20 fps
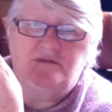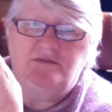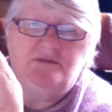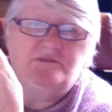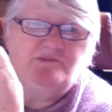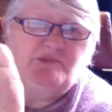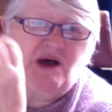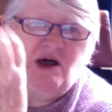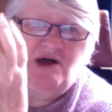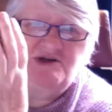
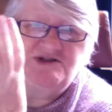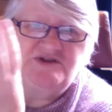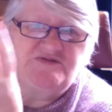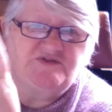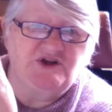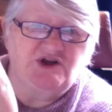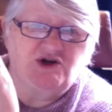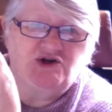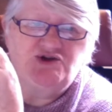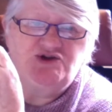part of
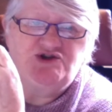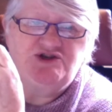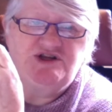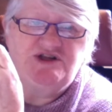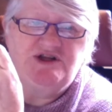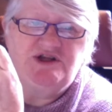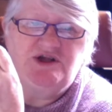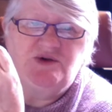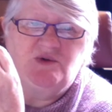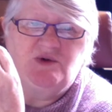the country
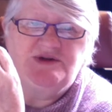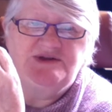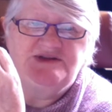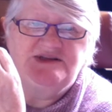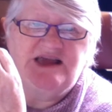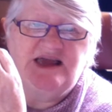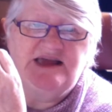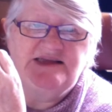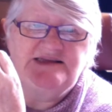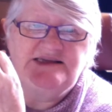that you want to
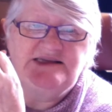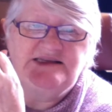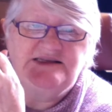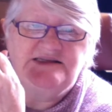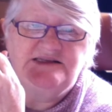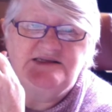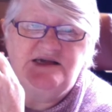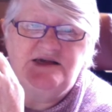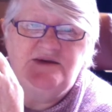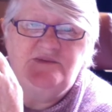get
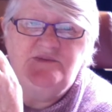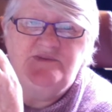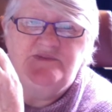into.